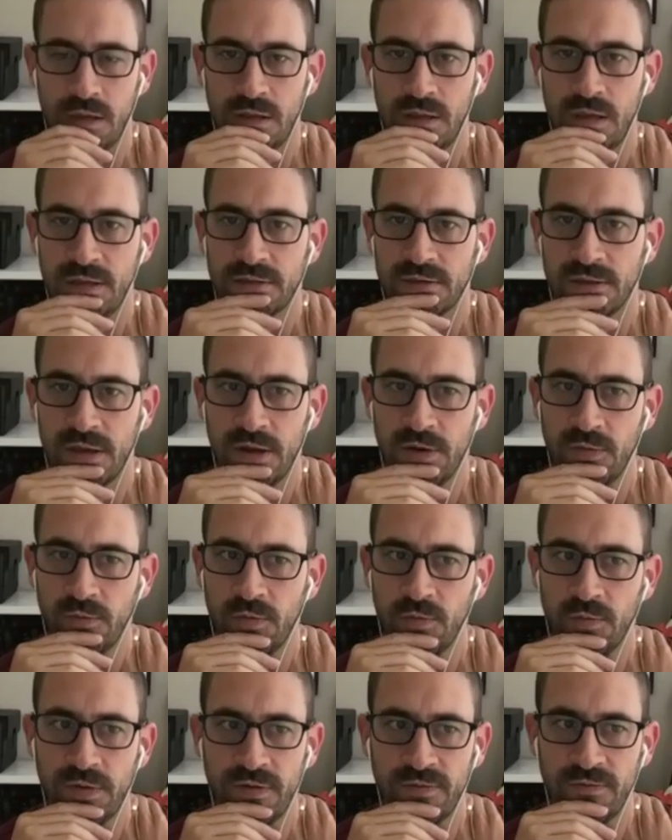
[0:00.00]
And that's kind of
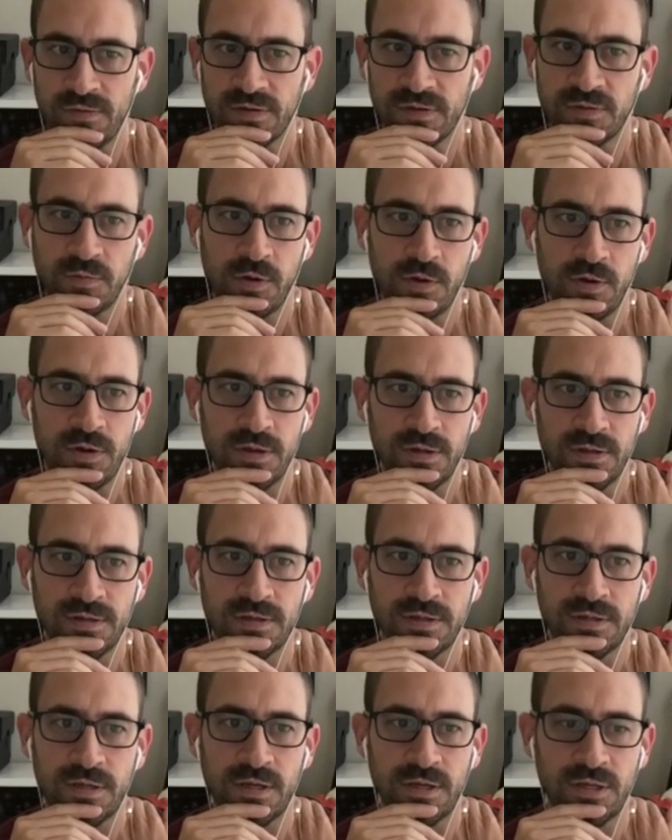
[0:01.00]
what we've
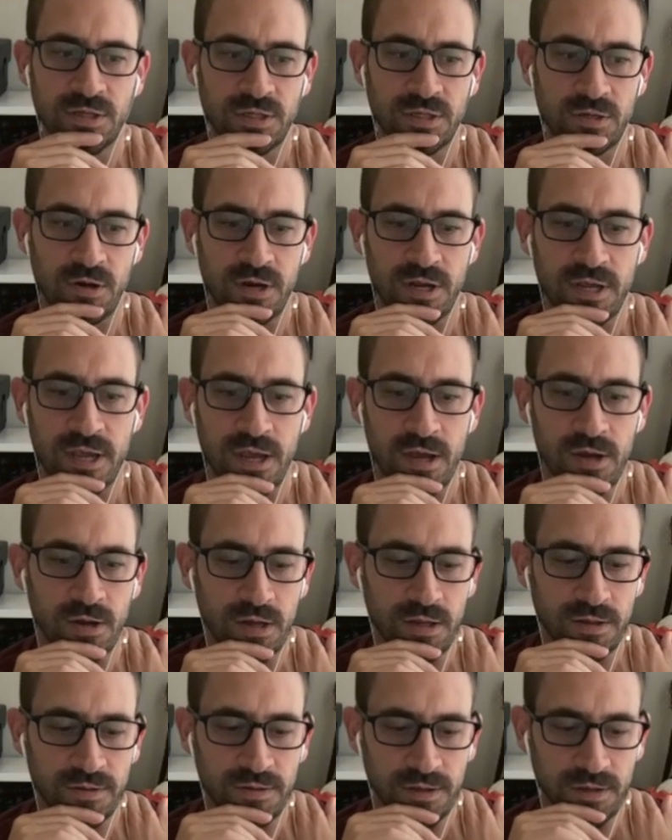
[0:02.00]
experienced, like starting out.
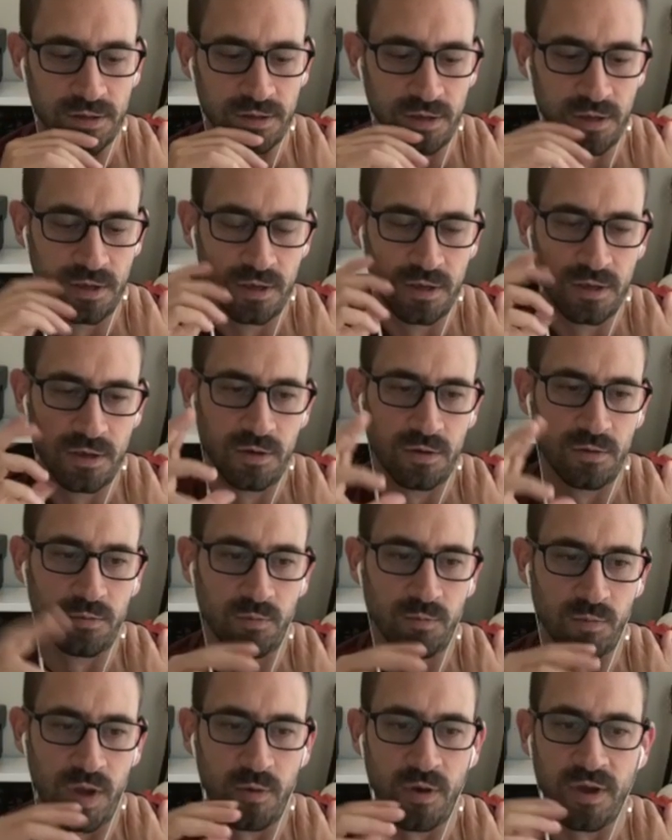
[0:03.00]
I think
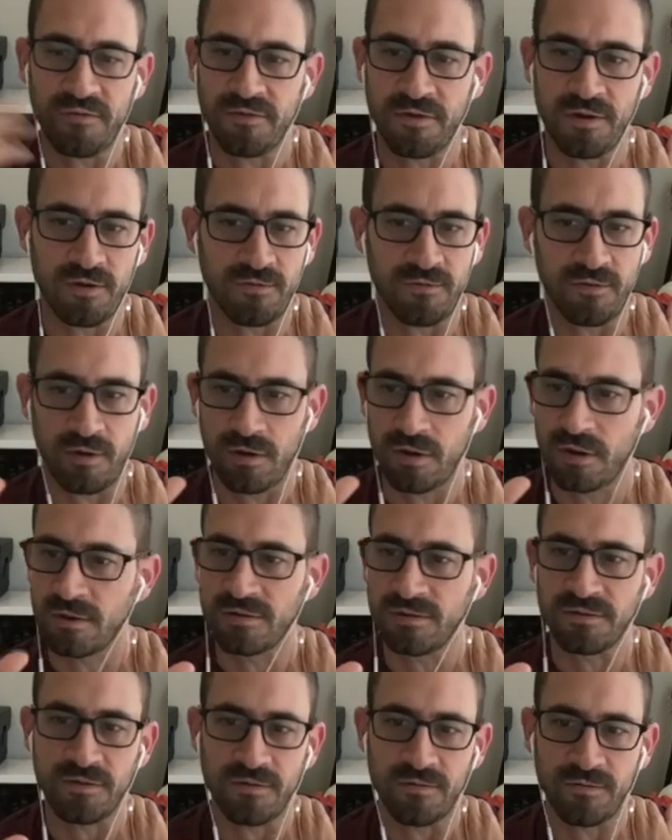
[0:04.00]
my wife and I are very
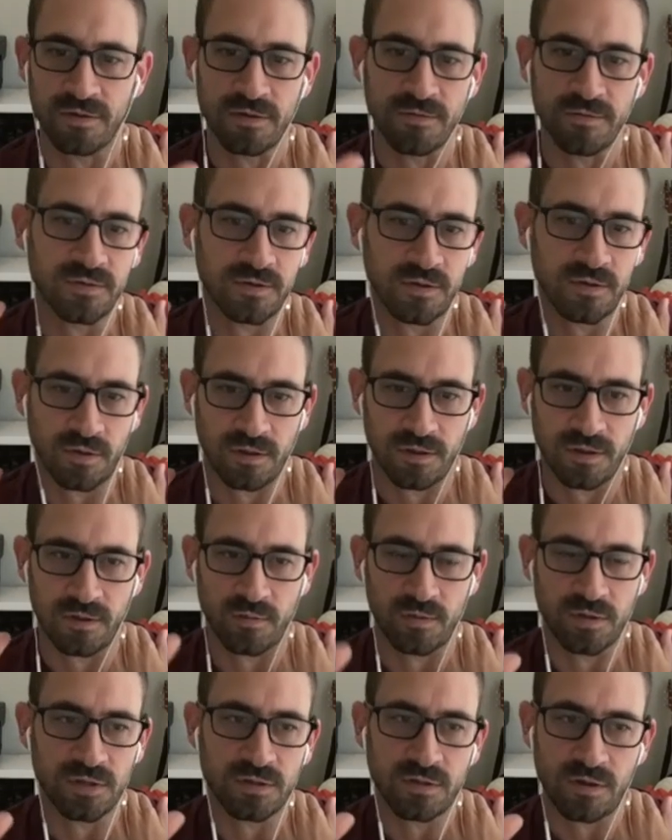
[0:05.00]
conservative. So I think
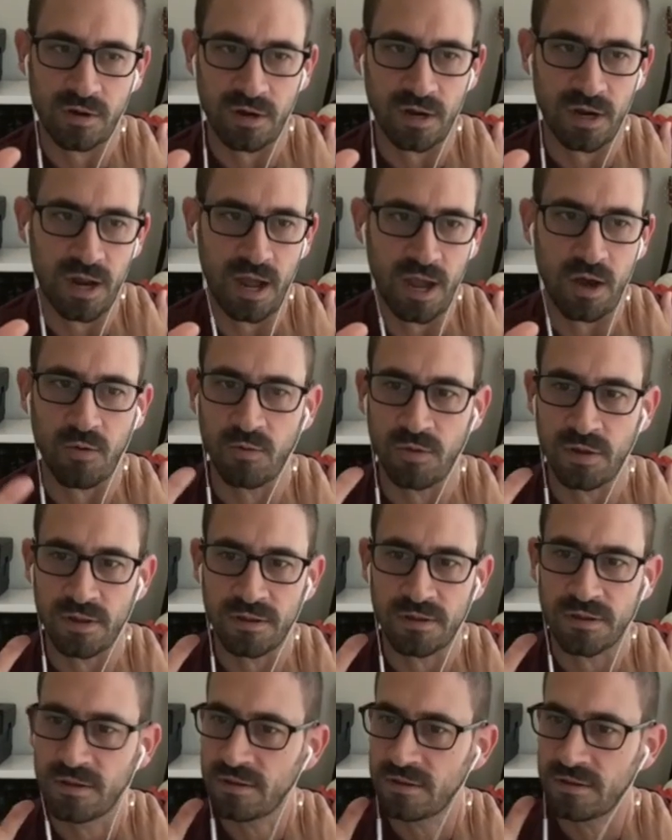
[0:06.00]
we started out
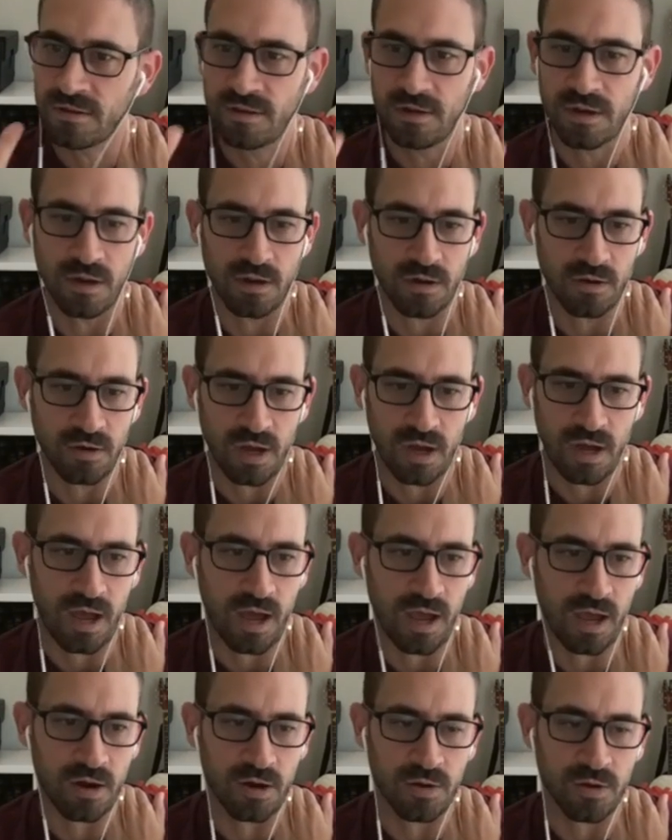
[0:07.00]
with, a
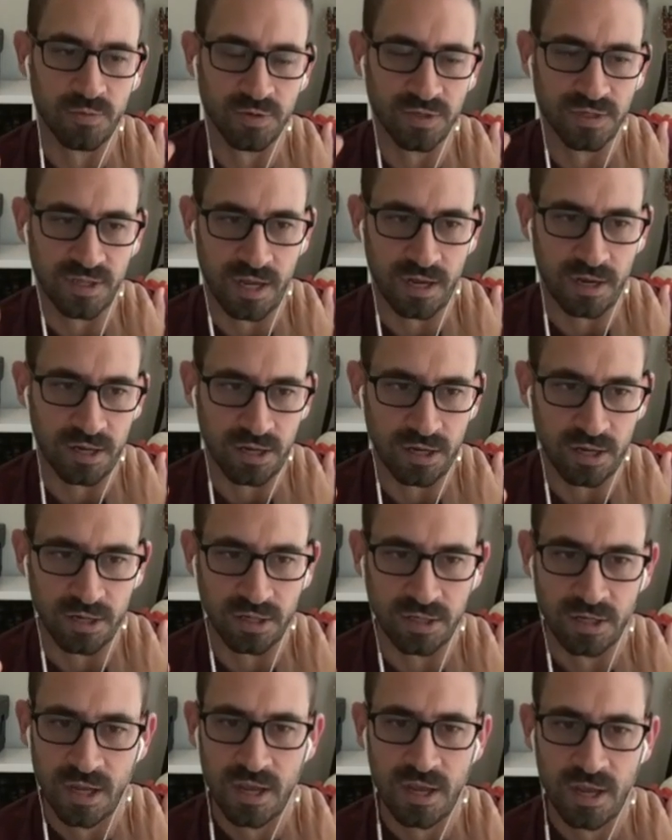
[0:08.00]
higher
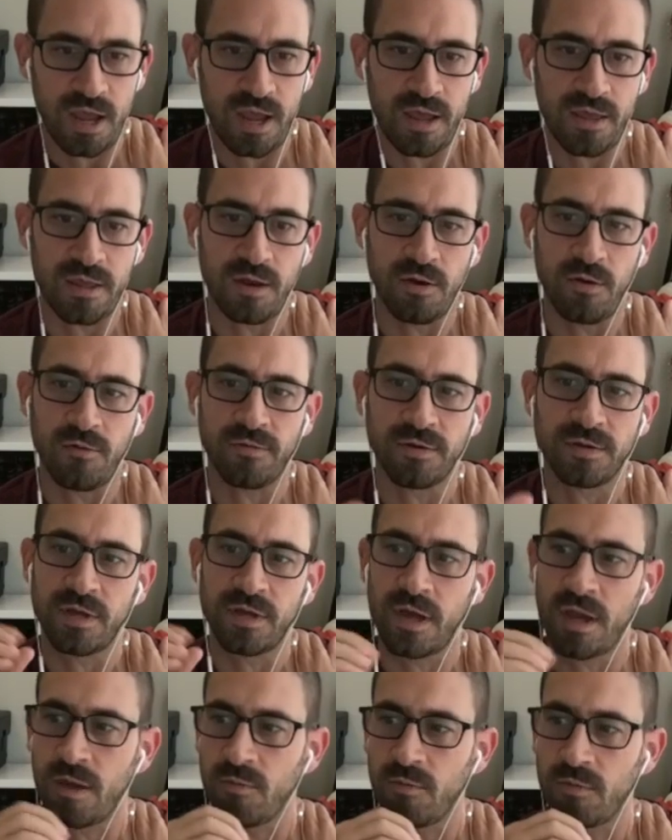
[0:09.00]
percentage. And then over
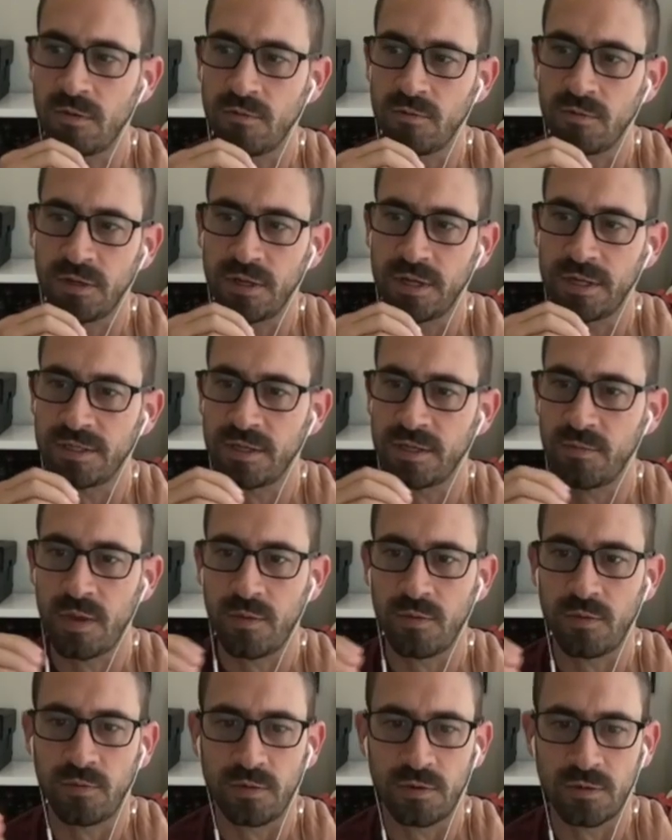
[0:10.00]
time, we realized that
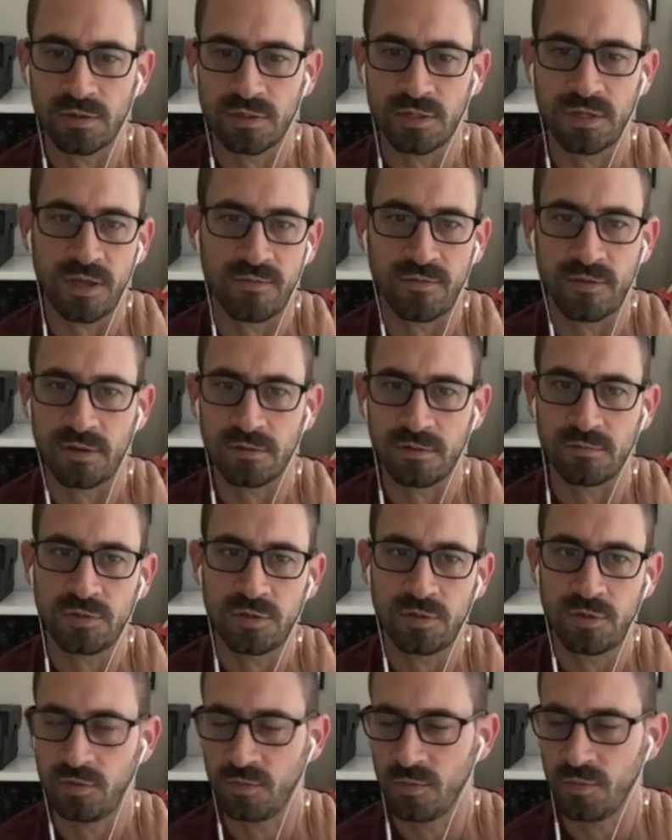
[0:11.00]
maybe we were saving
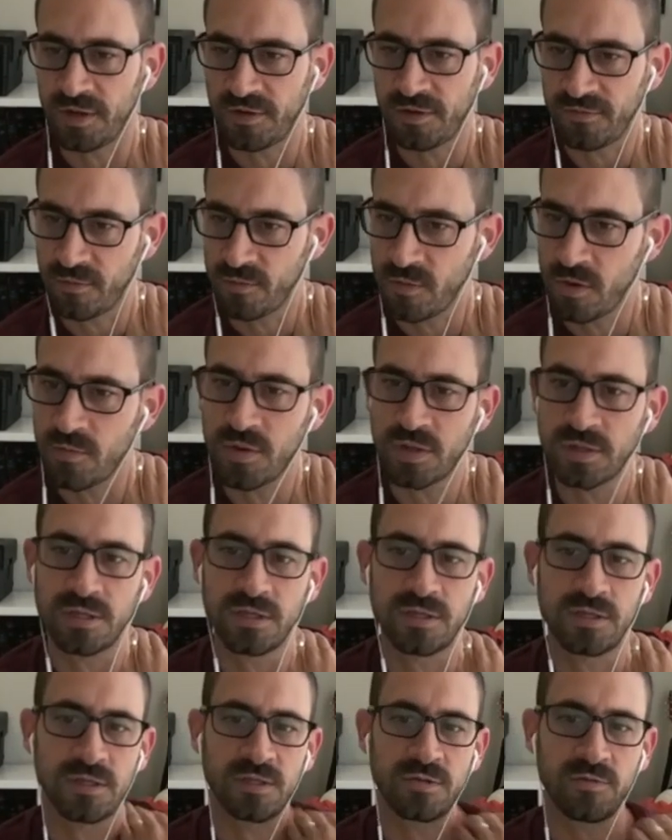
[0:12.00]
too much from our
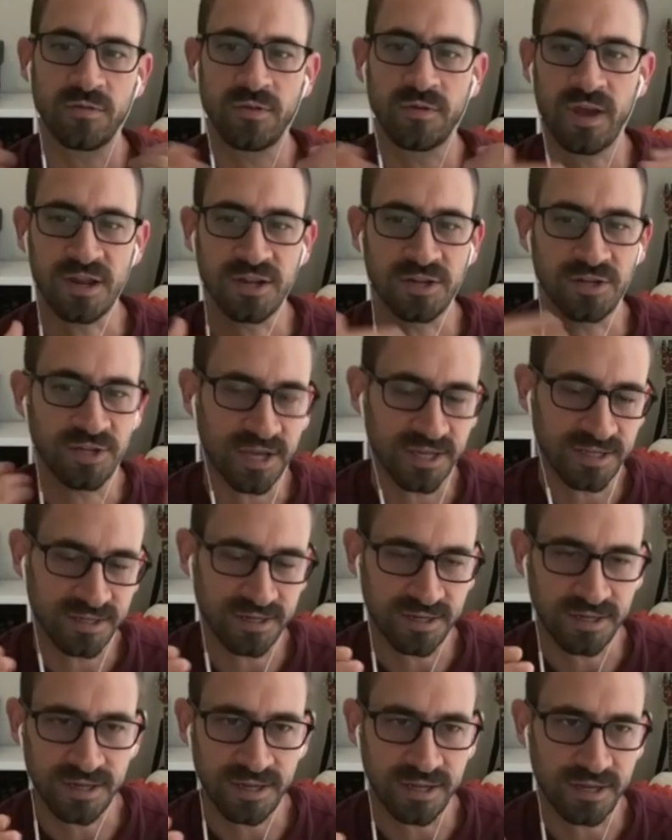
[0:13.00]
businesses. We kind of
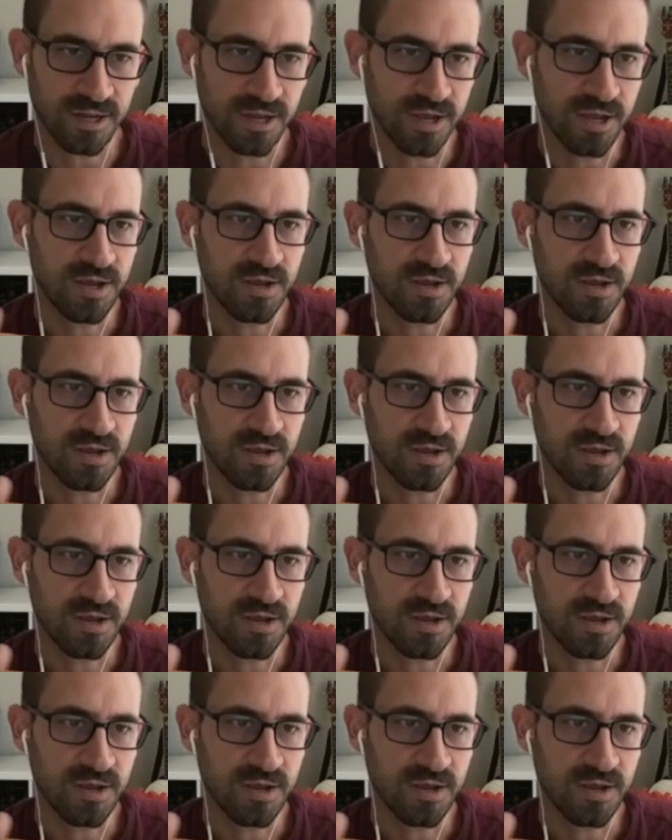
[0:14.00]
adjusted it.